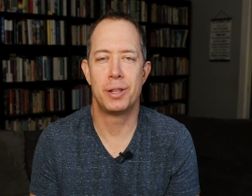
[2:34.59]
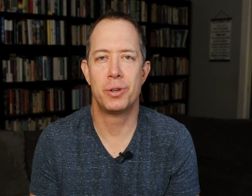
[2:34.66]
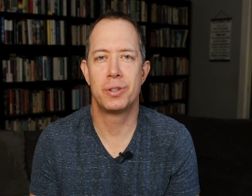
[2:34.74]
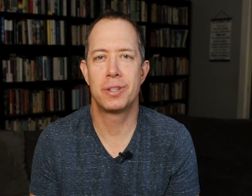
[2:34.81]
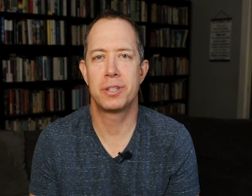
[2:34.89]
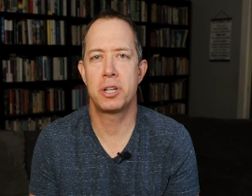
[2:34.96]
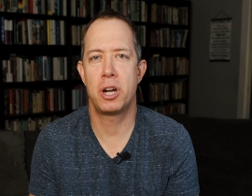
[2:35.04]

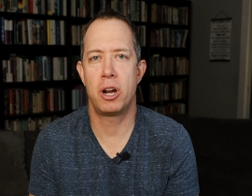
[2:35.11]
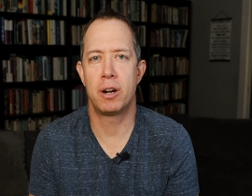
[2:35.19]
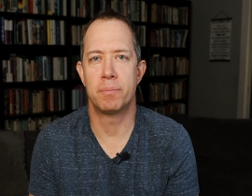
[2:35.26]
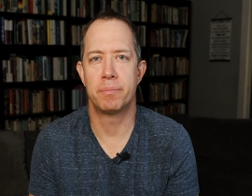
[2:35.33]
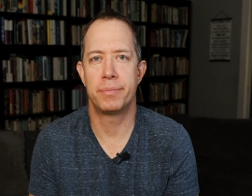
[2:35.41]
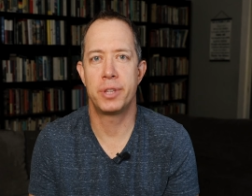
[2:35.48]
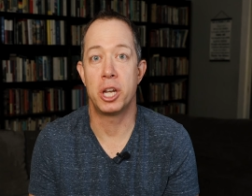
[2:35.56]
loses an
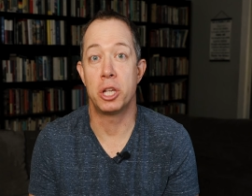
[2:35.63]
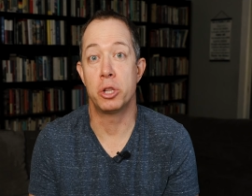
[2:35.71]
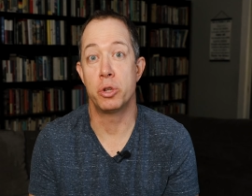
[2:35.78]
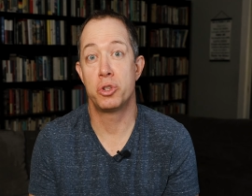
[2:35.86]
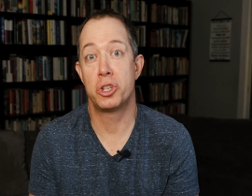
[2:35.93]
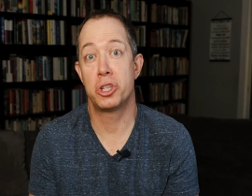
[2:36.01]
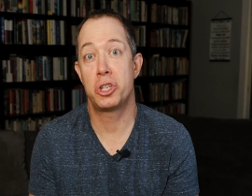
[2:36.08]
arm, then he
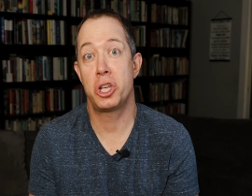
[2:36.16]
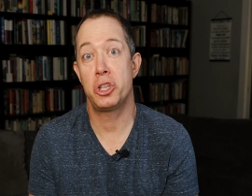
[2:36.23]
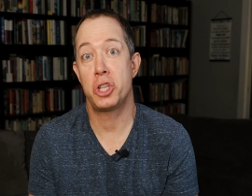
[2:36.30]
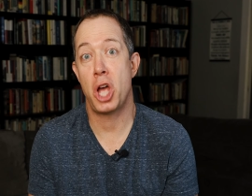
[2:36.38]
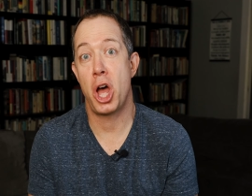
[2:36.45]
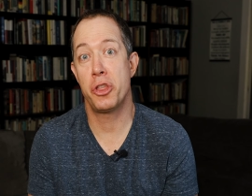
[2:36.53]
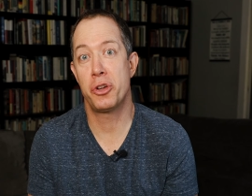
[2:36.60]
loses
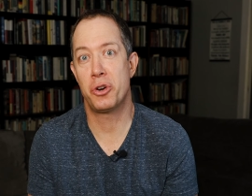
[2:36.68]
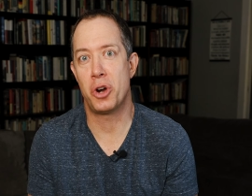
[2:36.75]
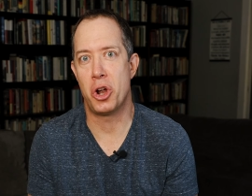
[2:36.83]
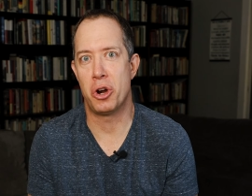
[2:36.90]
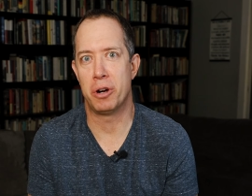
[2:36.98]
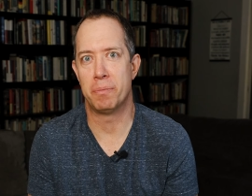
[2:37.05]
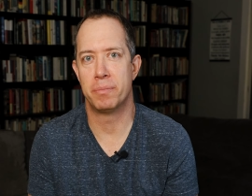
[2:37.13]
his other
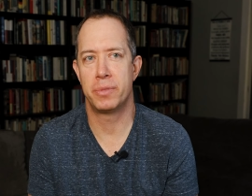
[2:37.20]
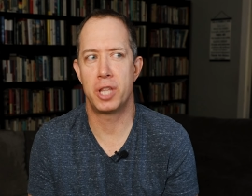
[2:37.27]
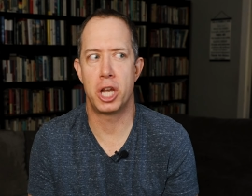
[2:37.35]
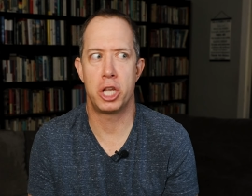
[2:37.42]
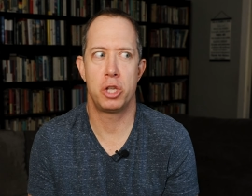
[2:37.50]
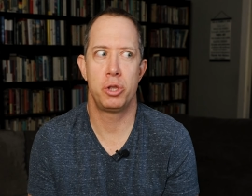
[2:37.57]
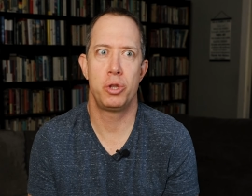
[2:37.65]
arm,
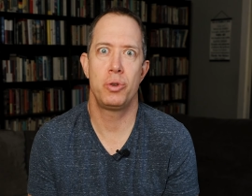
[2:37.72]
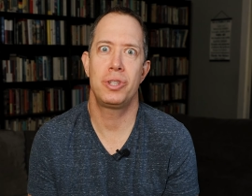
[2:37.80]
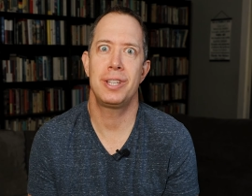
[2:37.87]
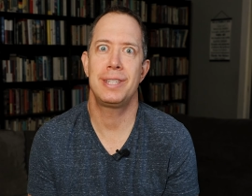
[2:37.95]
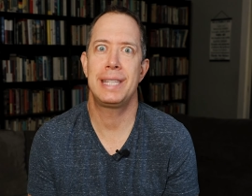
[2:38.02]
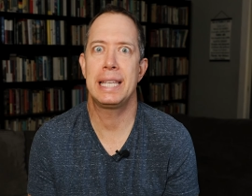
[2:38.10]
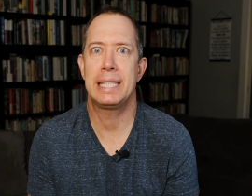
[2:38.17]
then he
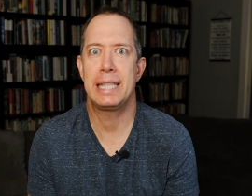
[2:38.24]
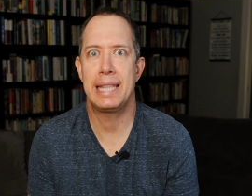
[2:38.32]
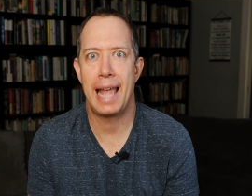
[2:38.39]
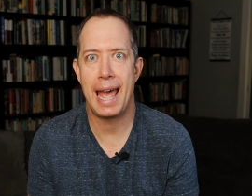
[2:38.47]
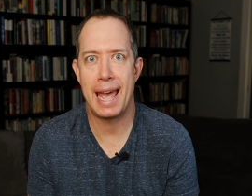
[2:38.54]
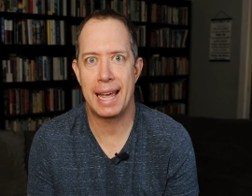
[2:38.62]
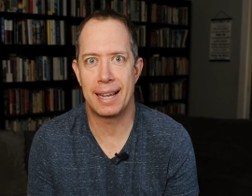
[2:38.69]
loses his
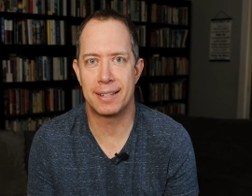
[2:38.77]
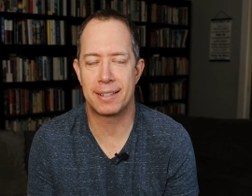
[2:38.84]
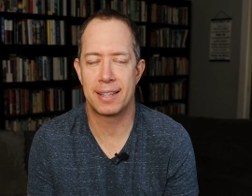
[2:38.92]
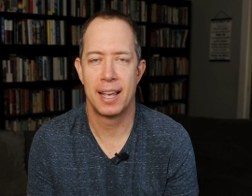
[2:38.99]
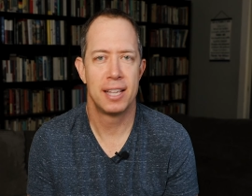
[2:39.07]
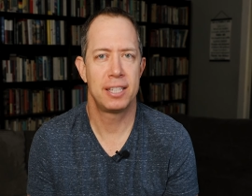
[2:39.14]
legs.